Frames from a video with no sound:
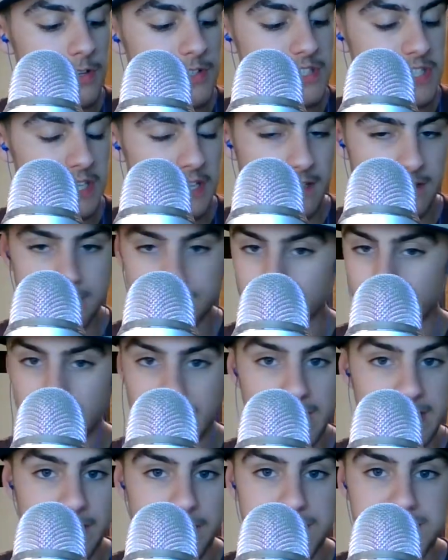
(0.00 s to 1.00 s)
13.
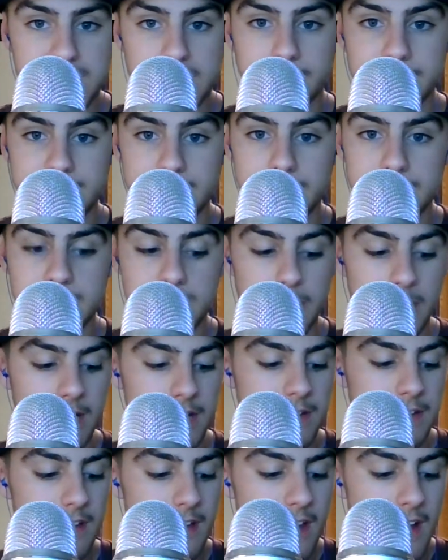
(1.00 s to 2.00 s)
And in the 17th spot,
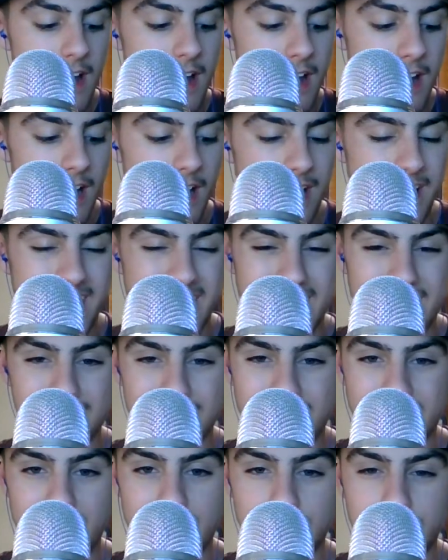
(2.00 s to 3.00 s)
I have
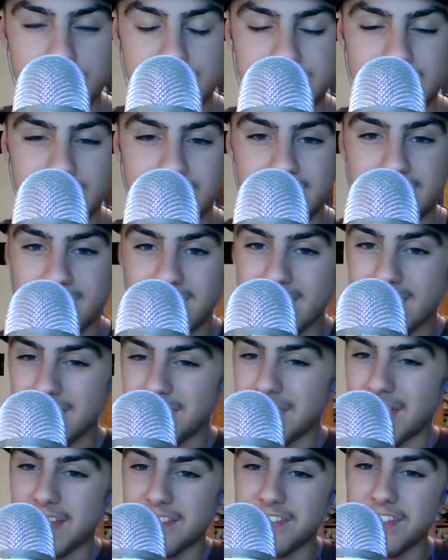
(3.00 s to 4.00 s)
Everton.
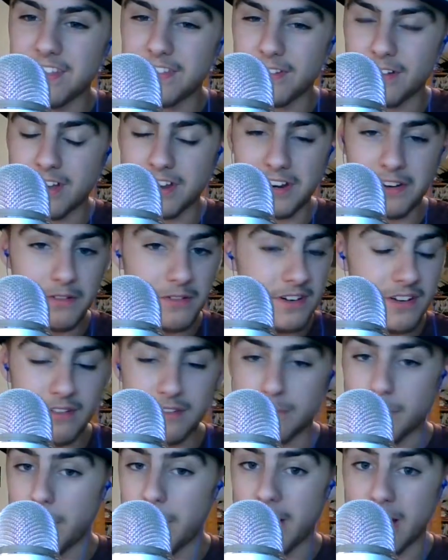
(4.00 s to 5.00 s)
I think they're gonna
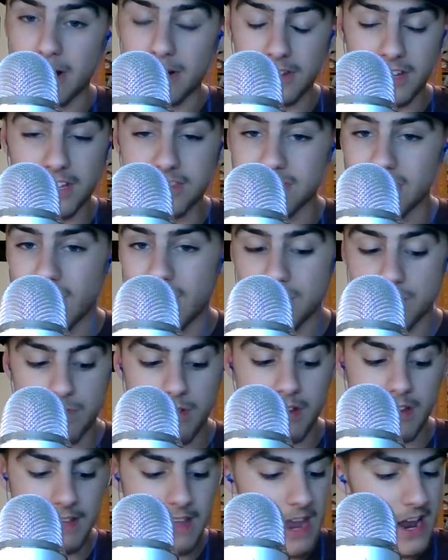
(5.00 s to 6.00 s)
barely dodge
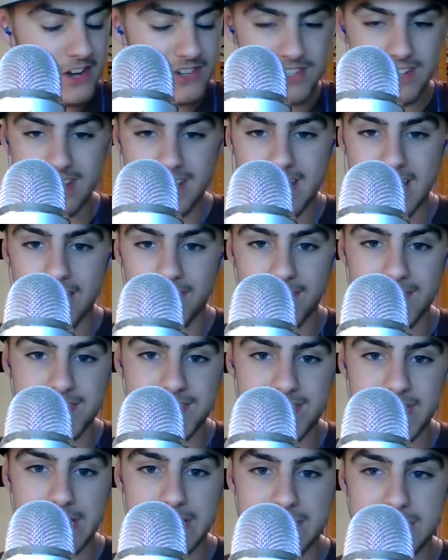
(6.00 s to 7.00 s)
relegation again this
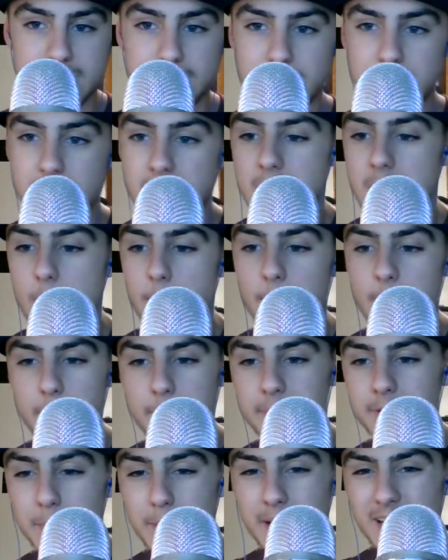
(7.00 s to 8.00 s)
season. Maybe
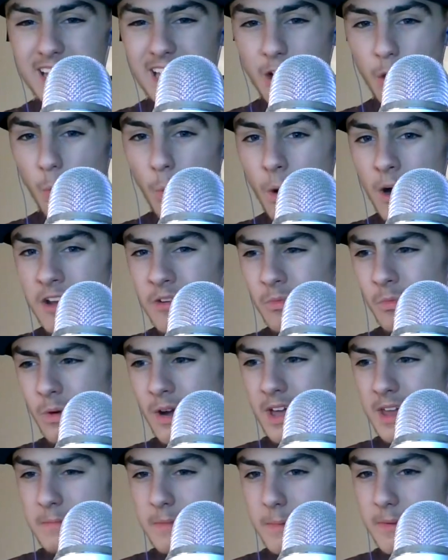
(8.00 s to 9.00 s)
by like one
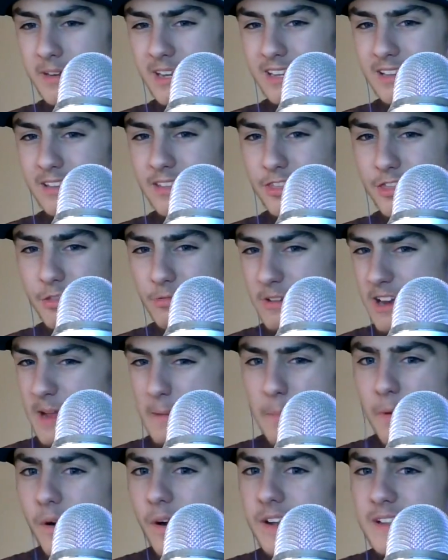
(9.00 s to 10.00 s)
win, maybe like 3
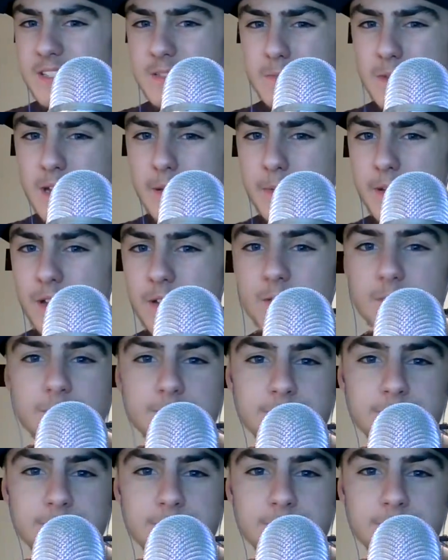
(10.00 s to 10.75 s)
points, maybe.